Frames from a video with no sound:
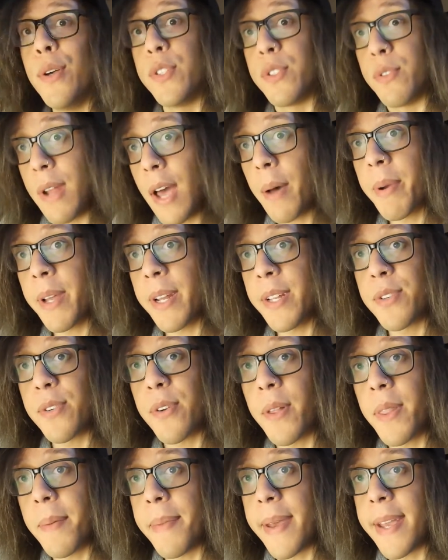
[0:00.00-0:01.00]
So now I'm going to turn
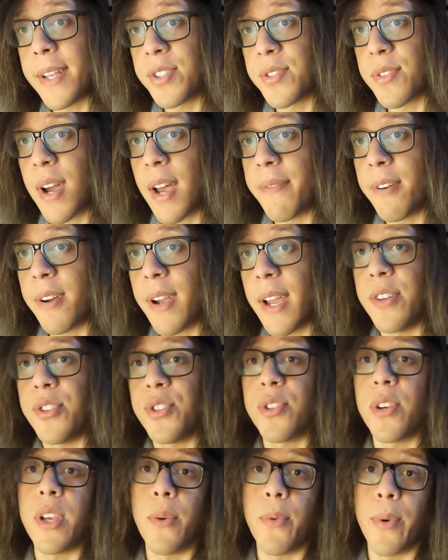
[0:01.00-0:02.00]
on the bass driver and
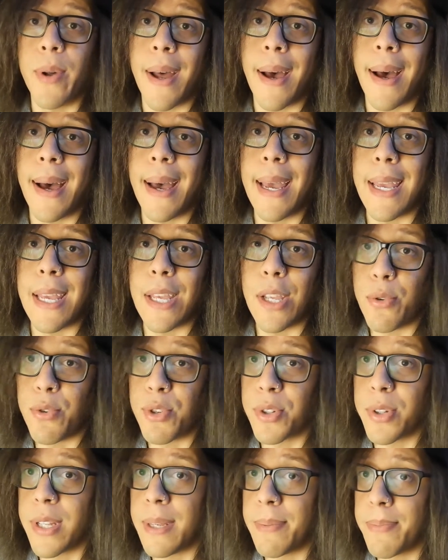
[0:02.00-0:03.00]
show you what I
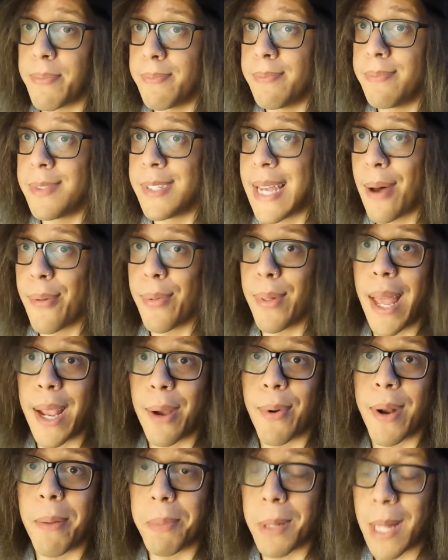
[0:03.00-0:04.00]
usually sound
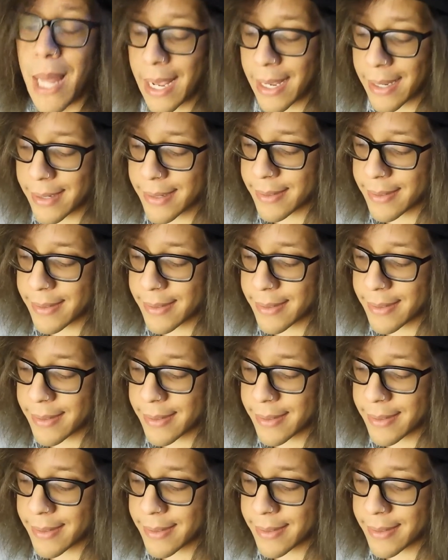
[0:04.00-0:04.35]
like when I'm playing.